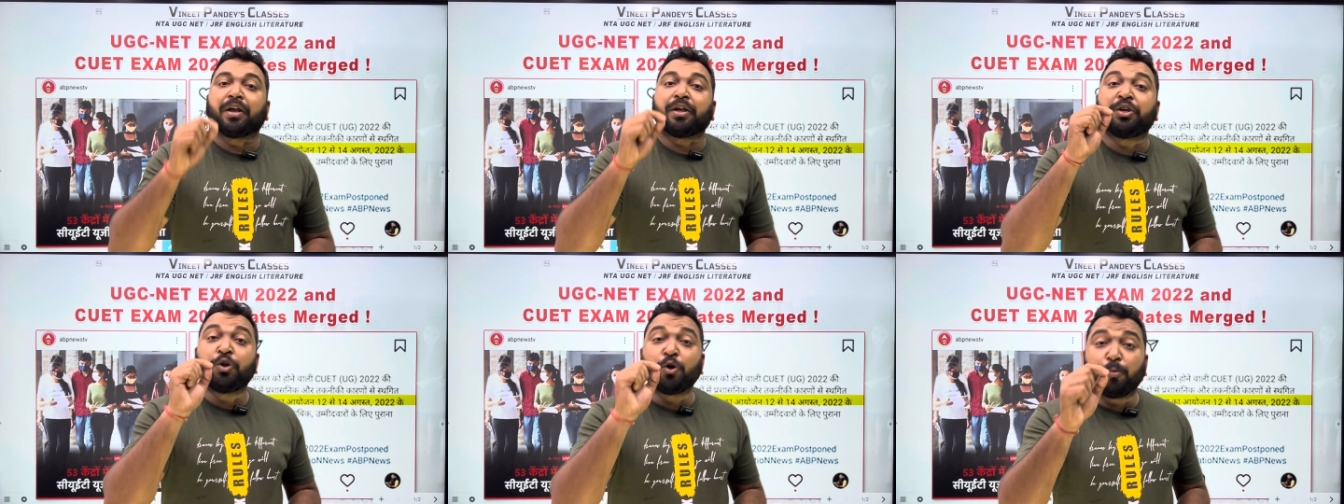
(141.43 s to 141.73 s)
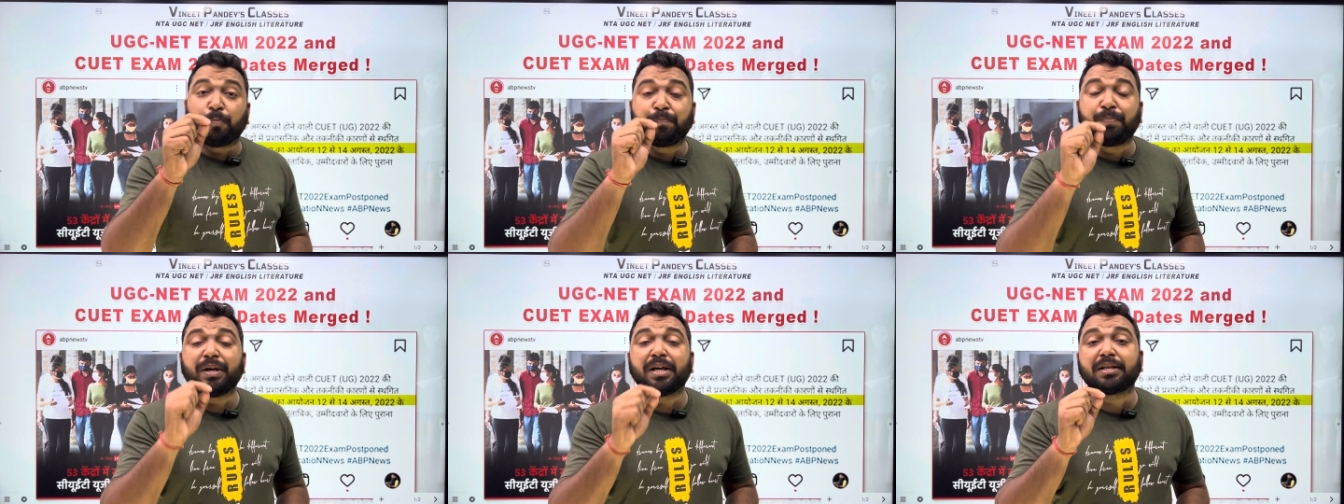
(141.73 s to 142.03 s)

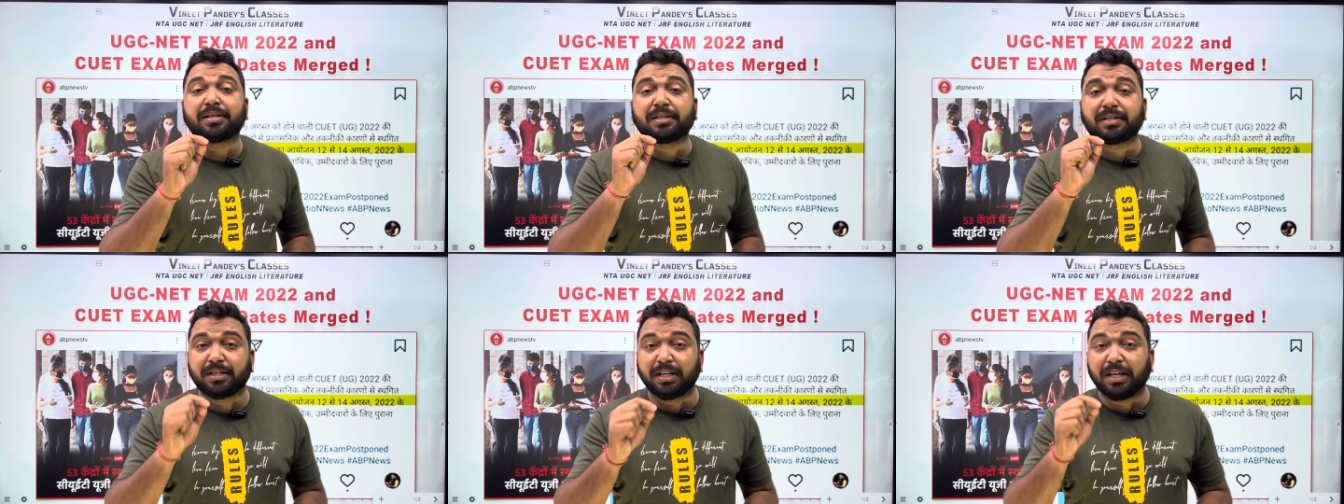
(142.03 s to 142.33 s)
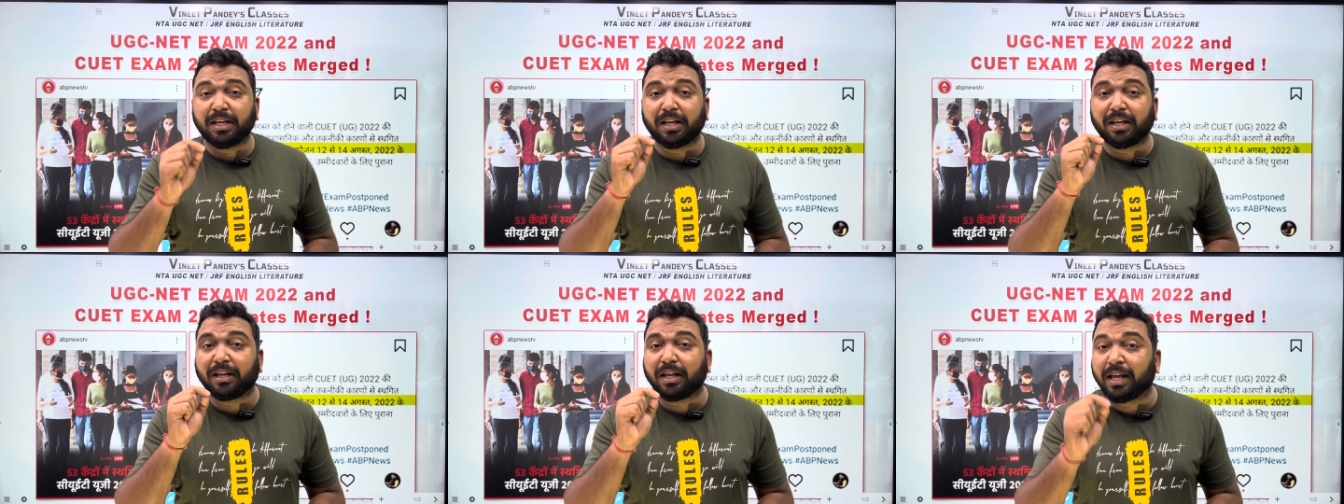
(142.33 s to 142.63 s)

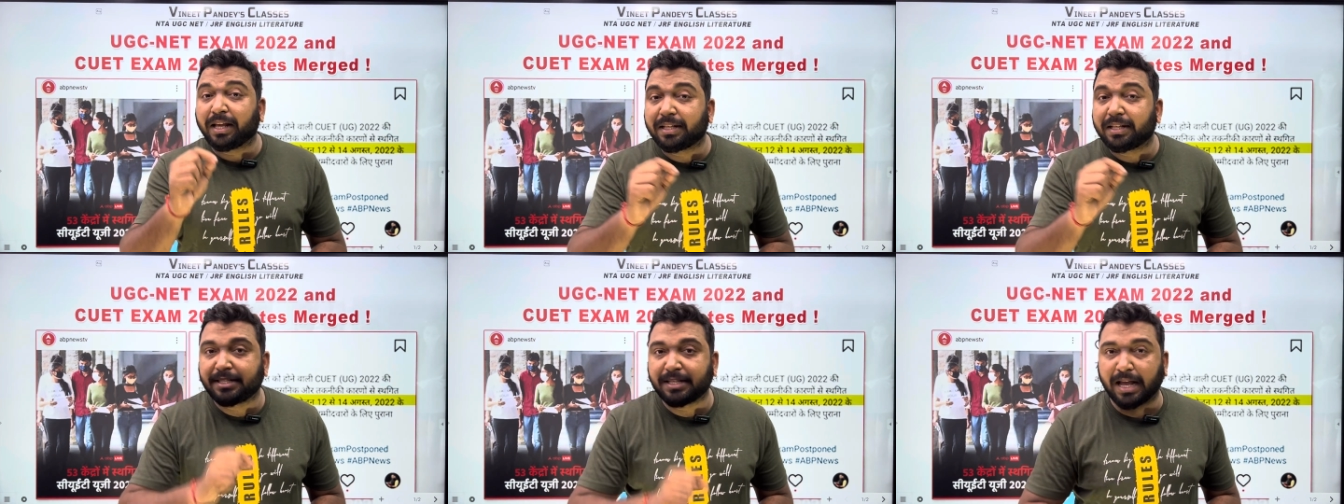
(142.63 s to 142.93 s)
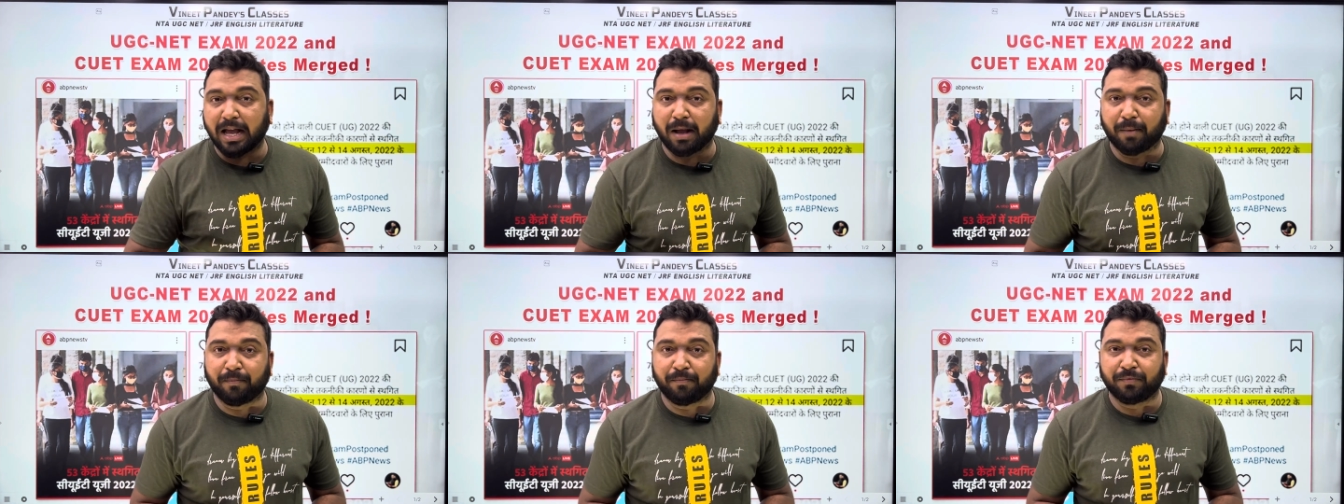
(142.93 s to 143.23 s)
UPSC
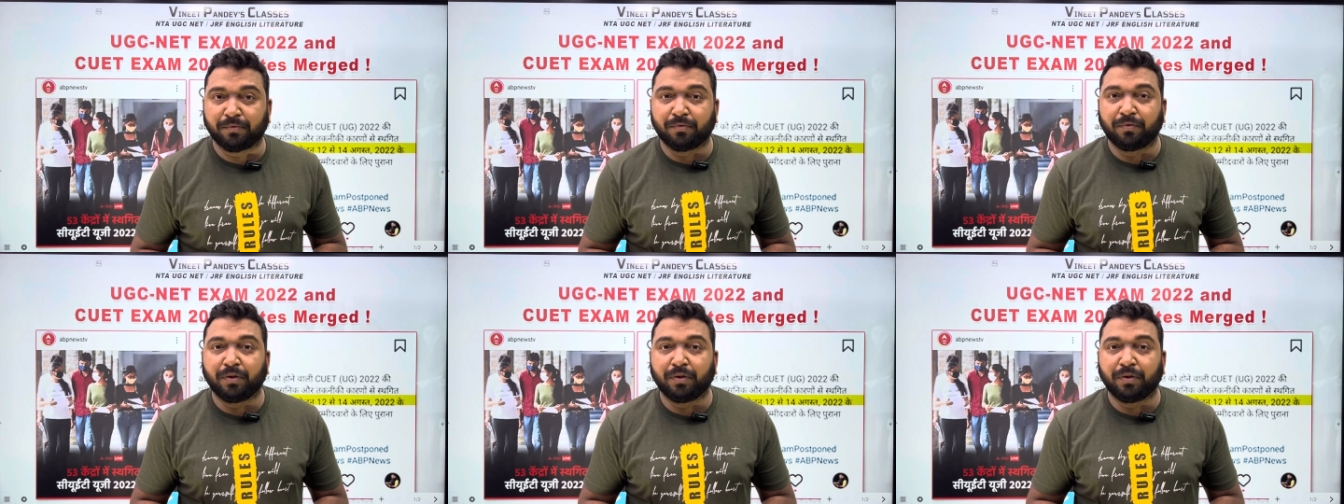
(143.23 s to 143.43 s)
exam,